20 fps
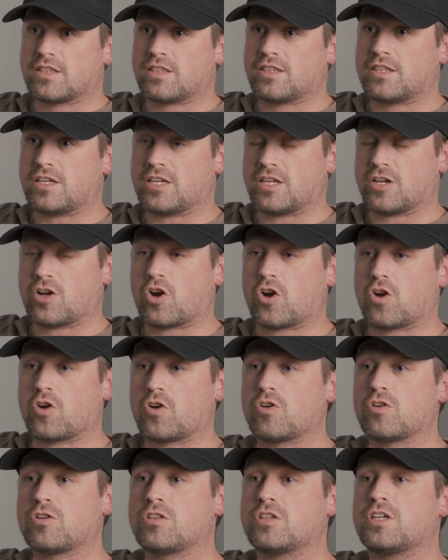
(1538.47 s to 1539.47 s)
the
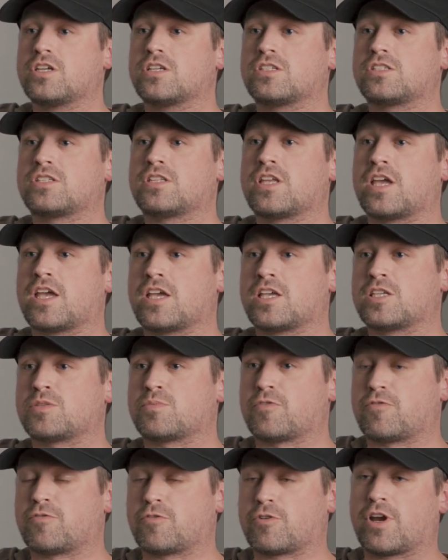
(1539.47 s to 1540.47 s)
earliest days
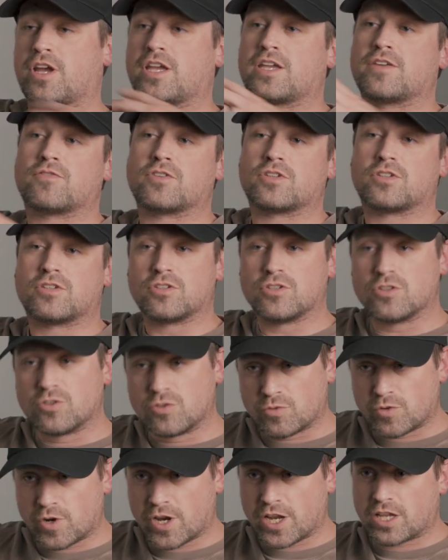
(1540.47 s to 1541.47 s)
before I even
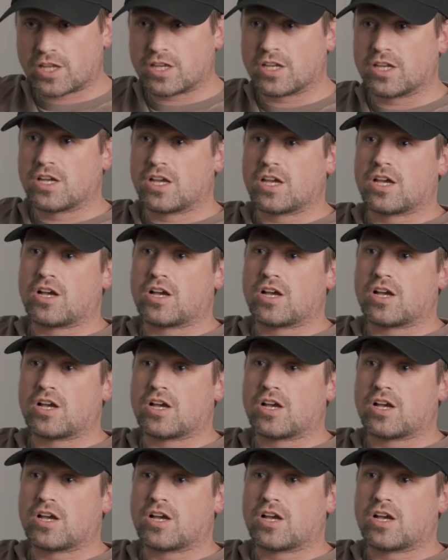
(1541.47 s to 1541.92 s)
knew Rick,